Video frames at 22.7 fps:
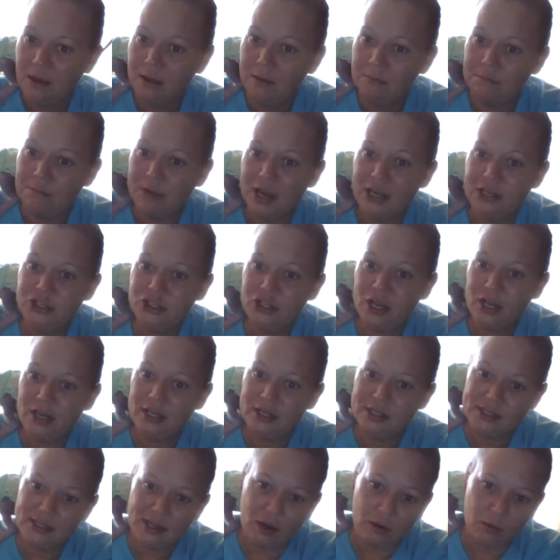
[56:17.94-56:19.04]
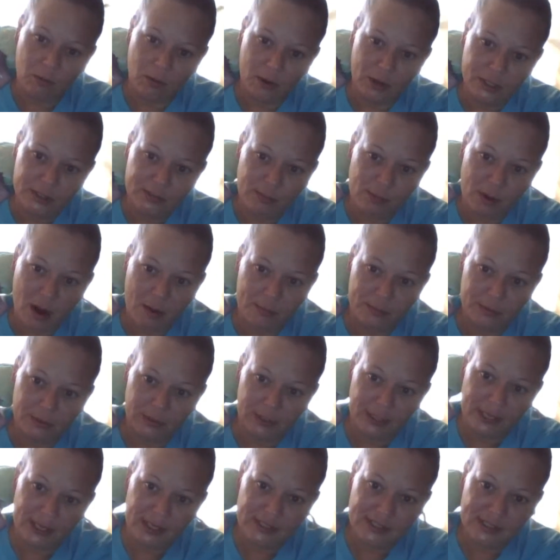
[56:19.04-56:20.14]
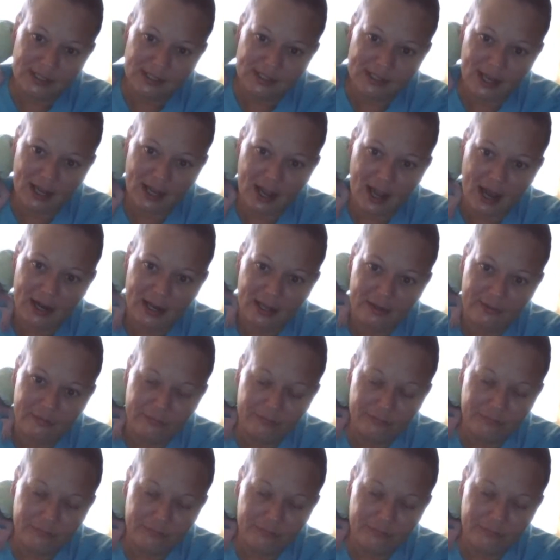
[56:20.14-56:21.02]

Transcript: My shunt has not worked properly since I got it,